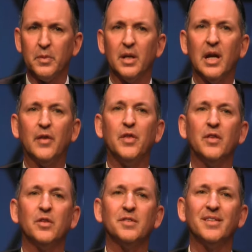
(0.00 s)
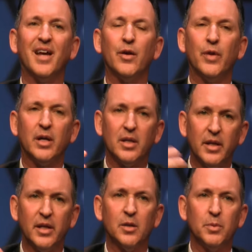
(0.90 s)
And I think there's a direct
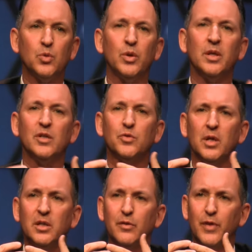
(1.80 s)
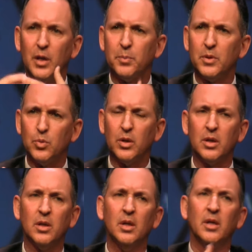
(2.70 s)
link between Israeli development work